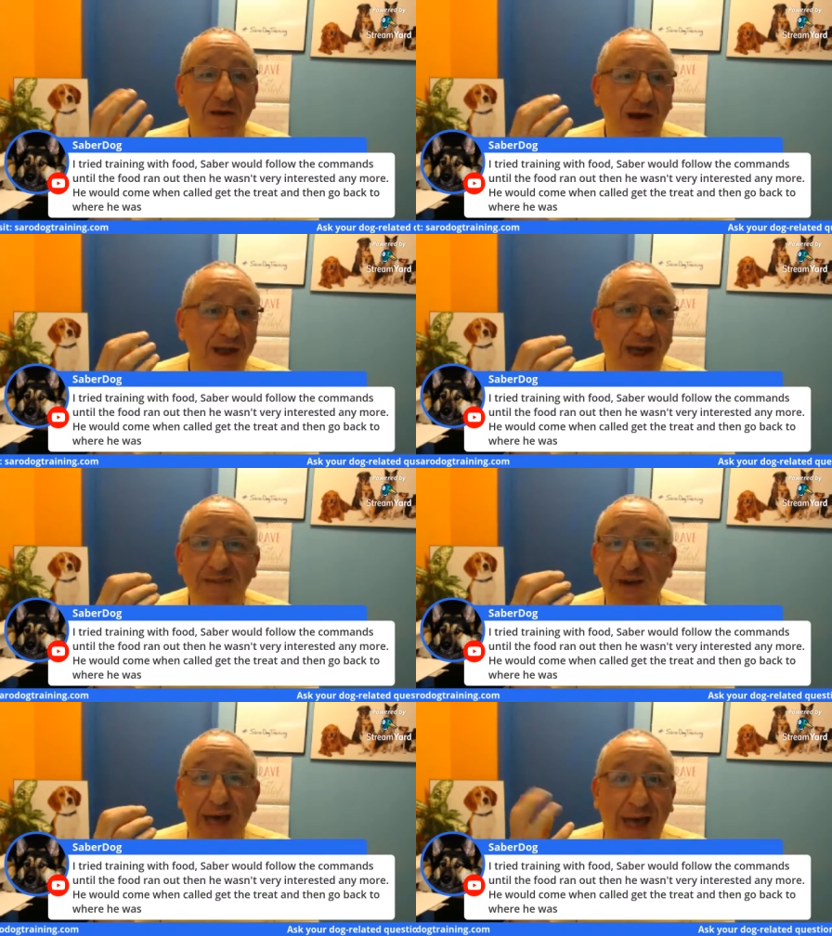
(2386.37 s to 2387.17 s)
I have
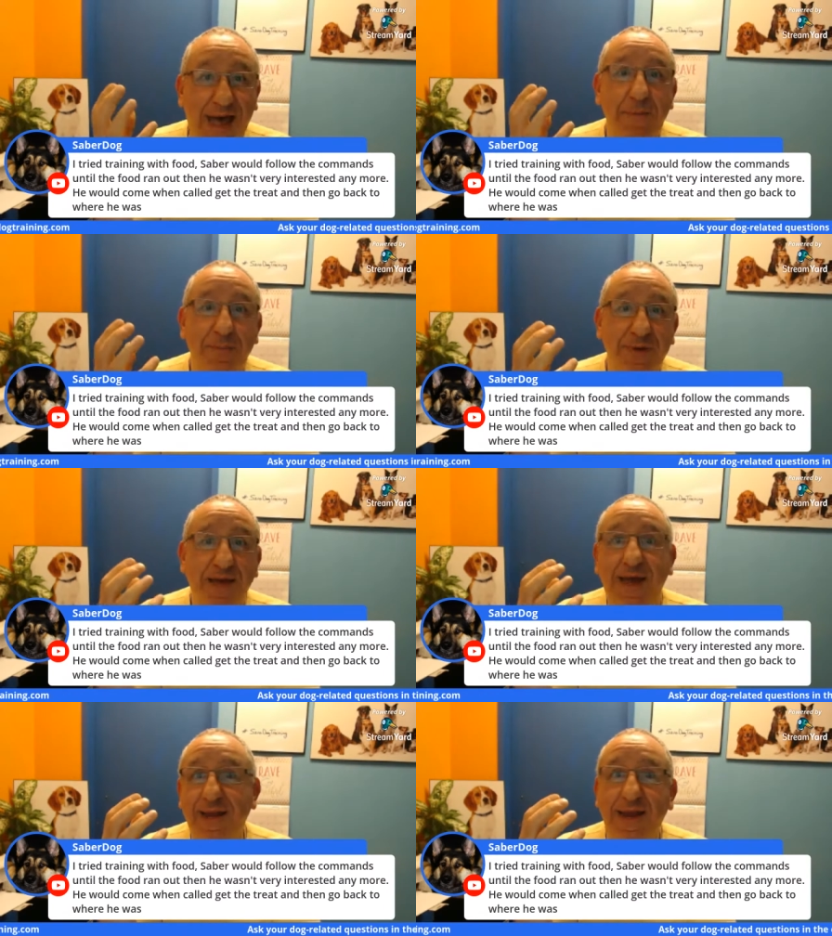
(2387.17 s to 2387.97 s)
an app
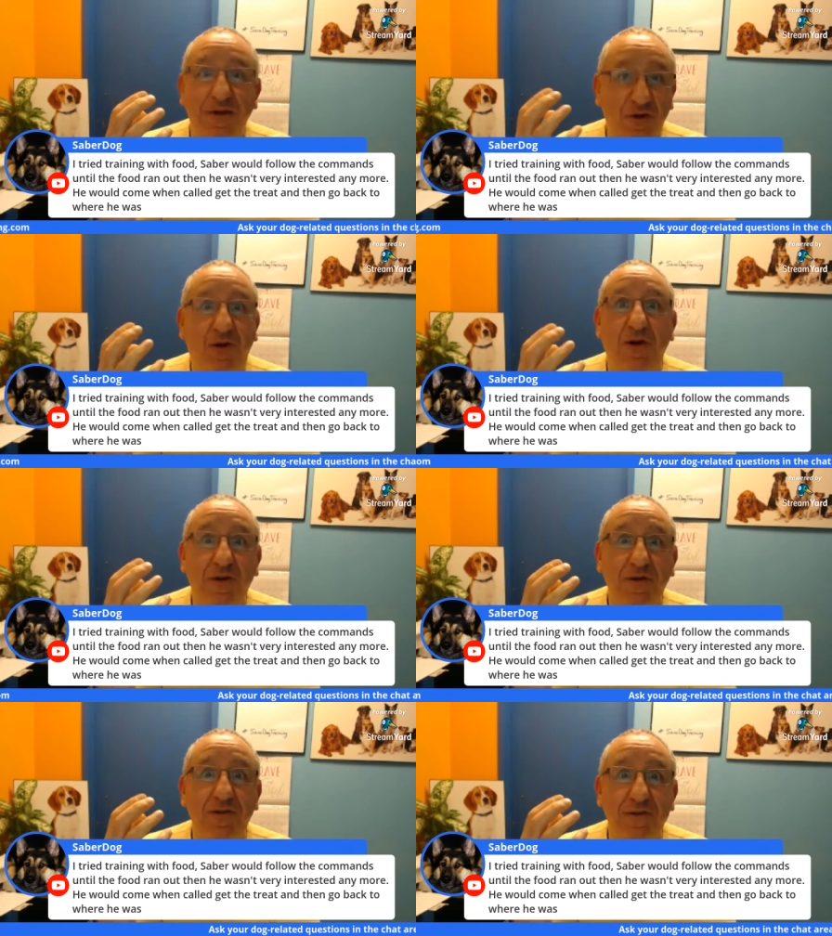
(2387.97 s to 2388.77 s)
and I
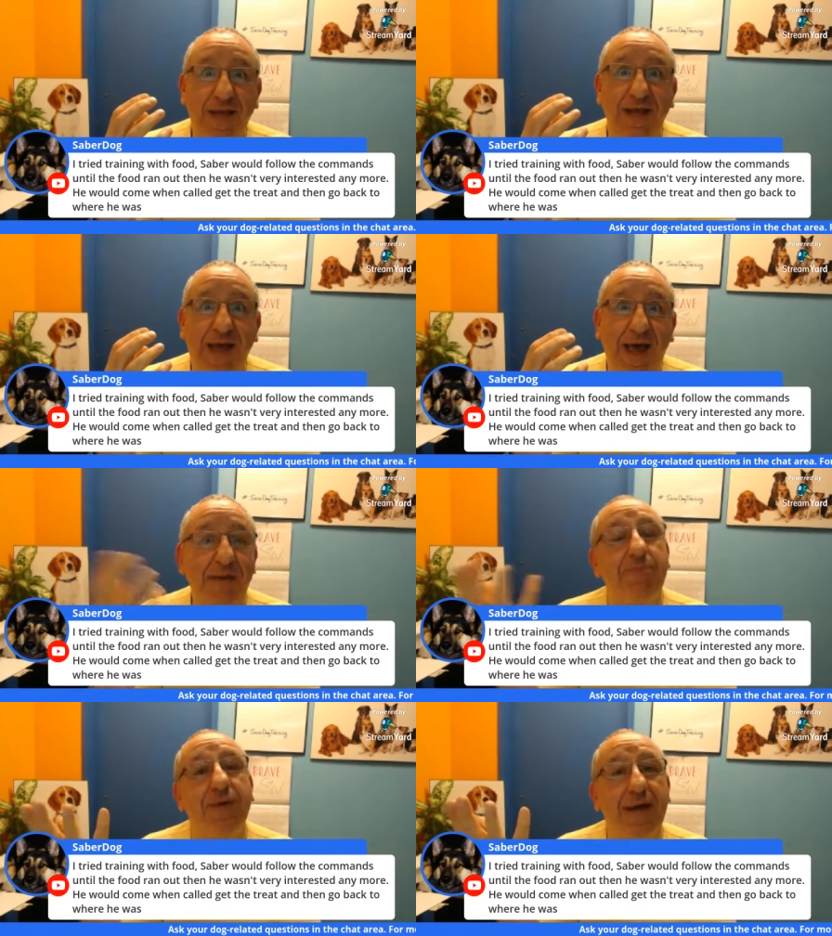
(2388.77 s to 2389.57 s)
call that
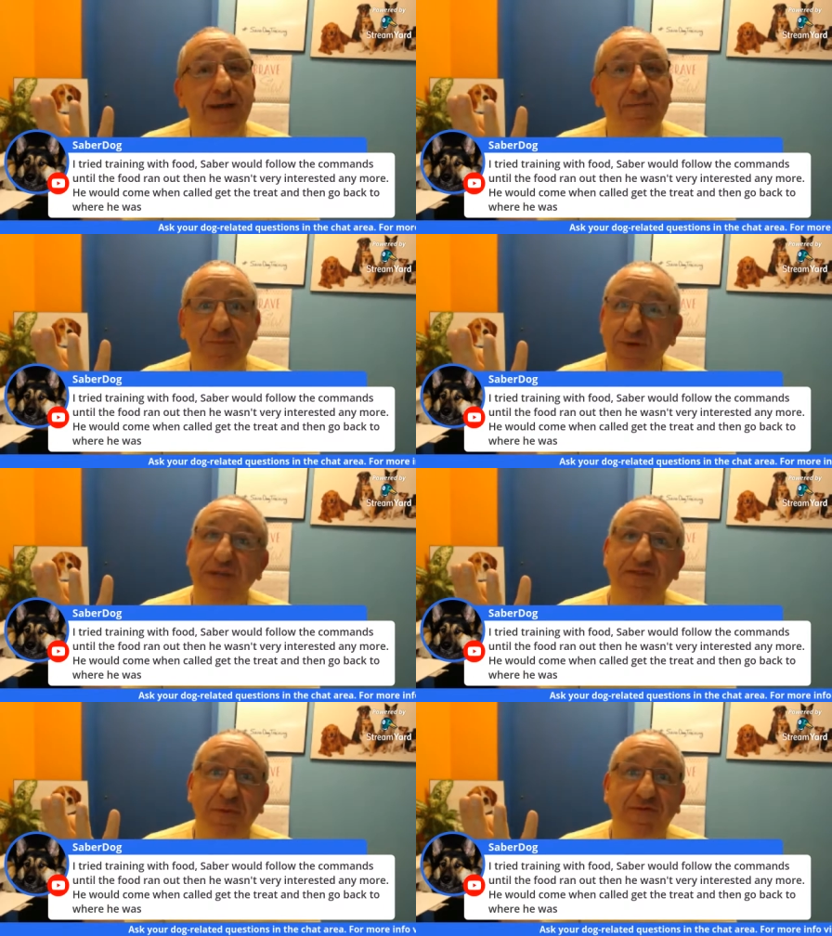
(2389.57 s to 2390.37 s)
app and
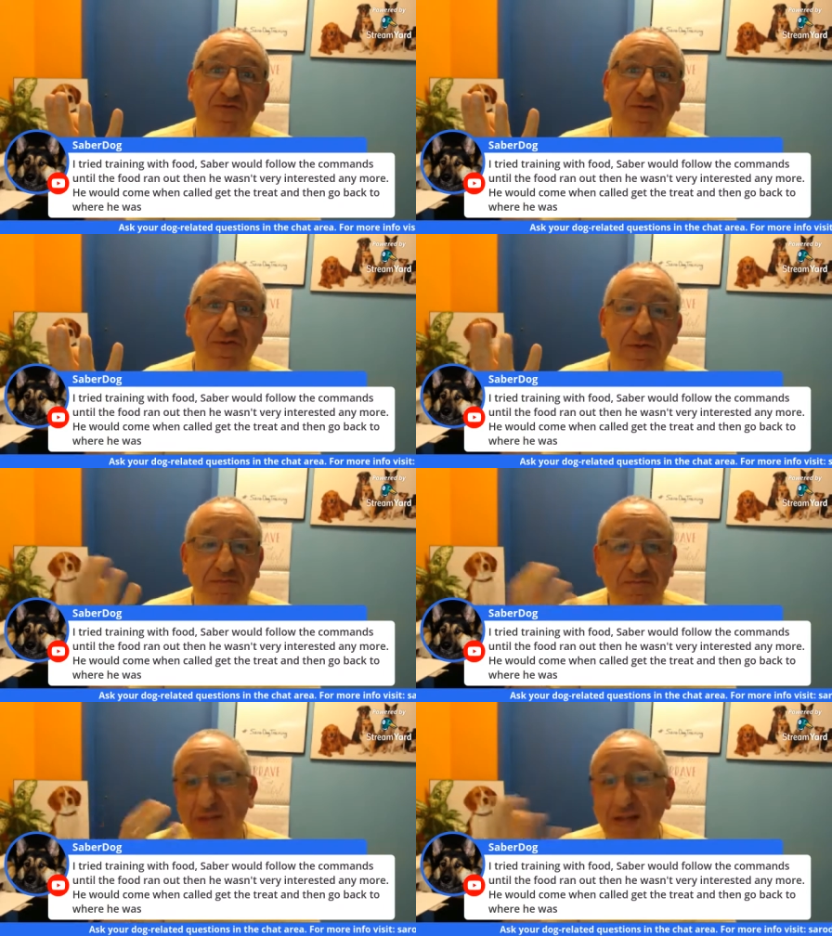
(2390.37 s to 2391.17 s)
brings me food.
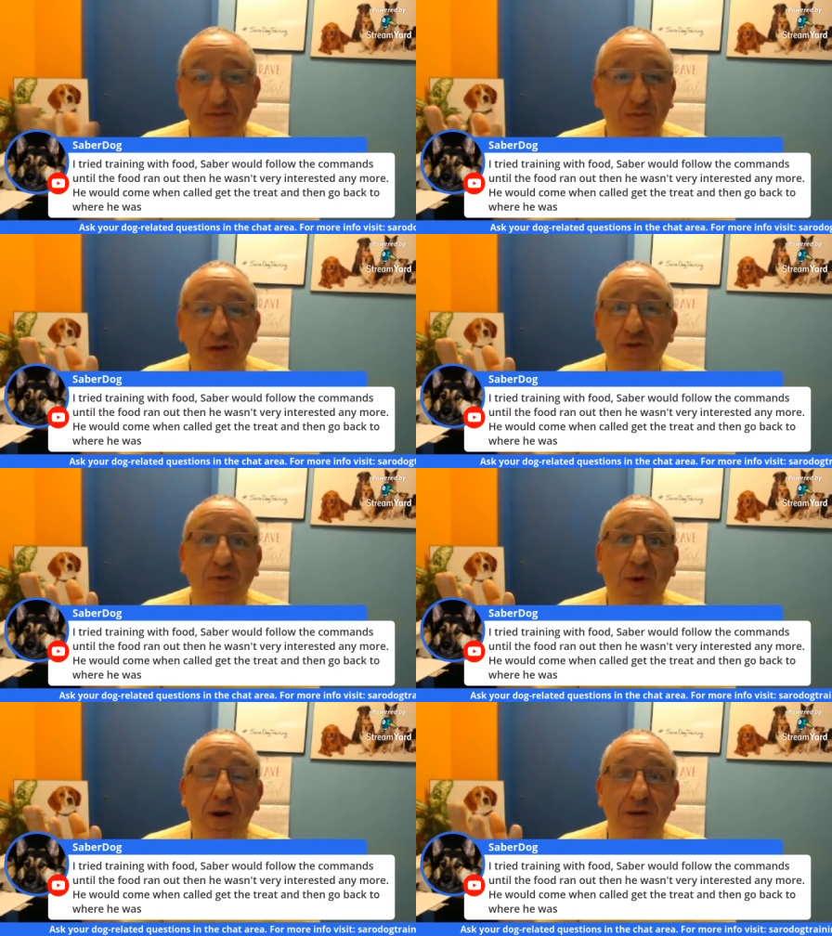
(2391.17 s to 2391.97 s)
That's what
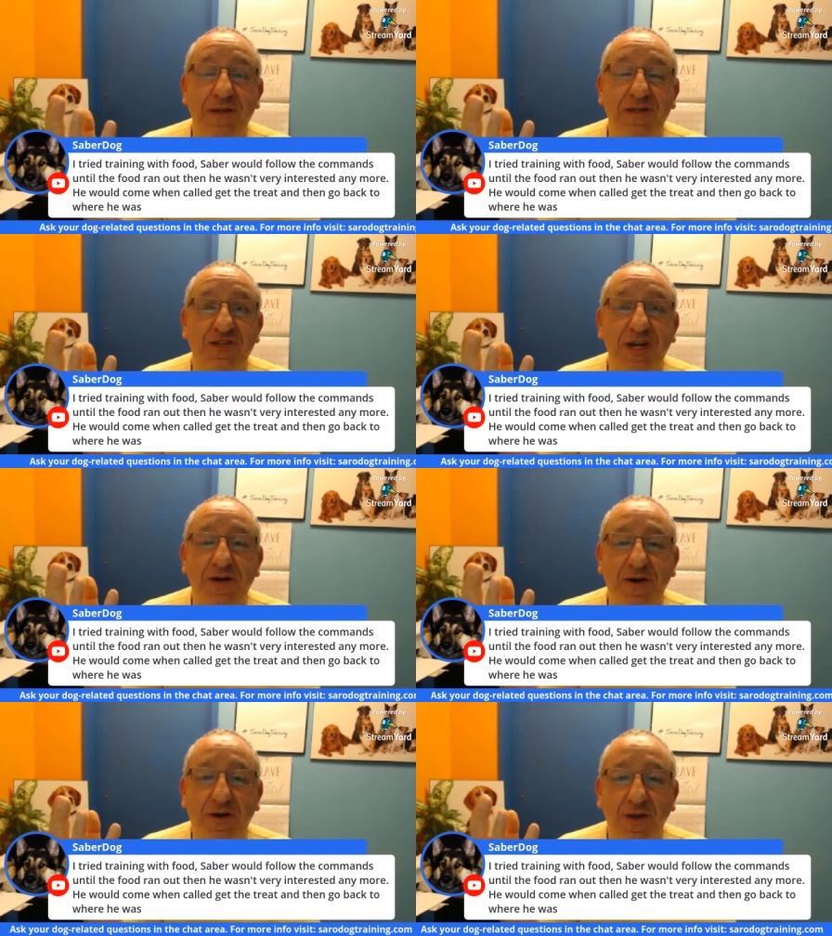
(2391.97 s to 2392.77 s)
you are in
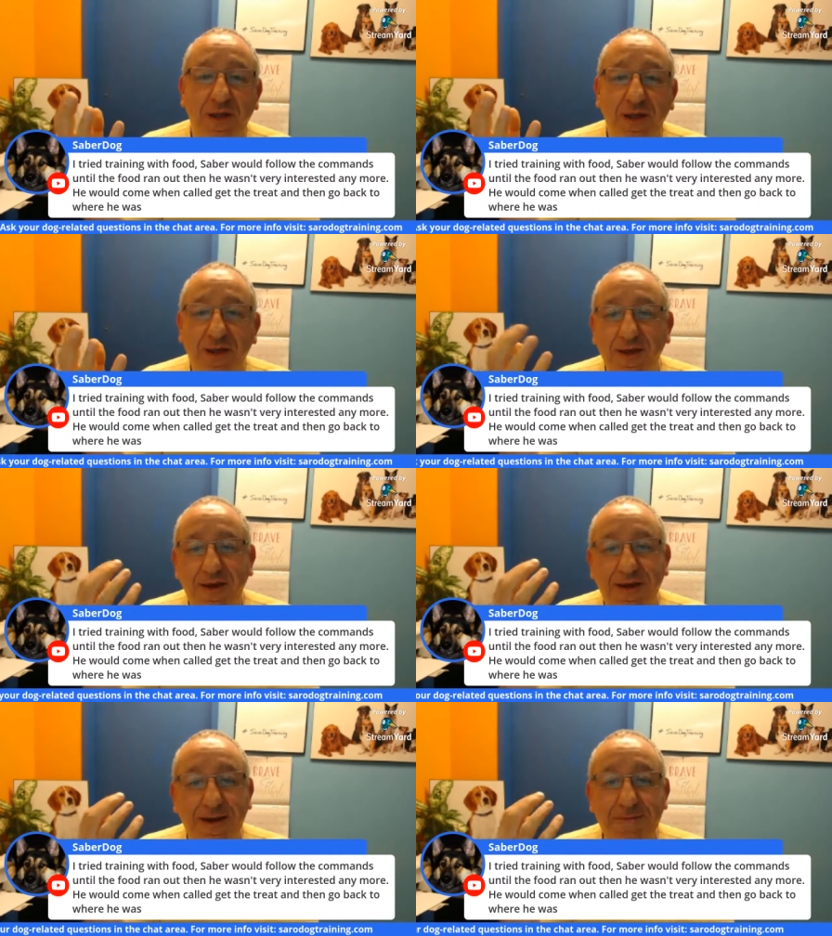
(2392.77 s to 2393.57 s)
general.
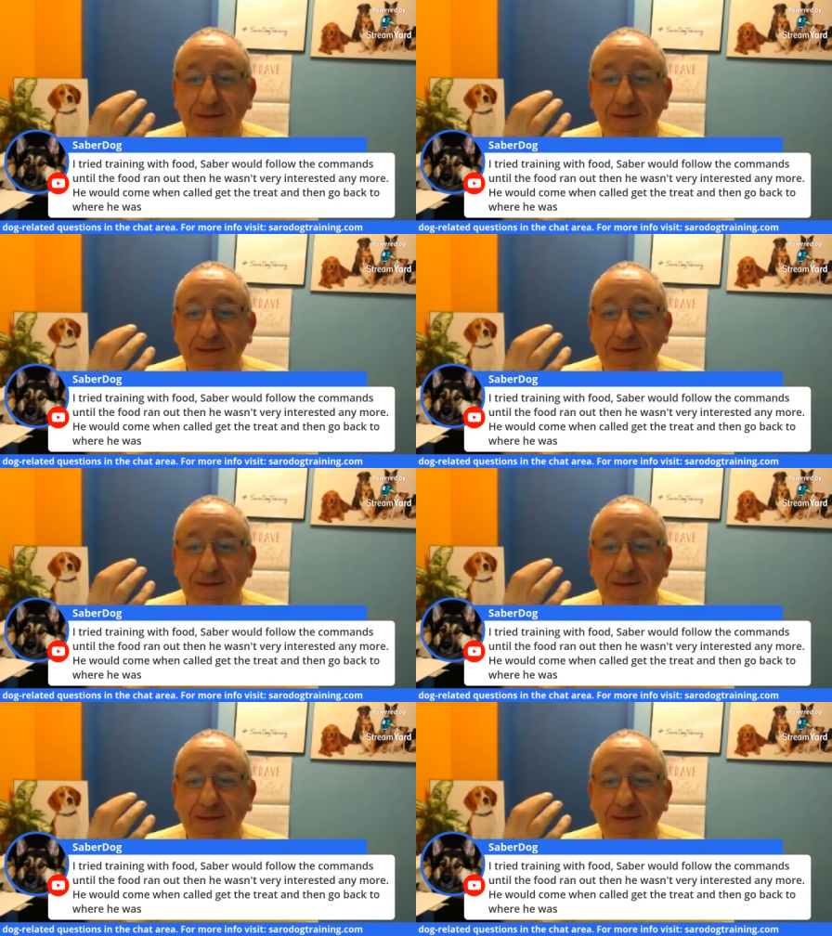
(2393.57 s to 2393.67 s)
Uh,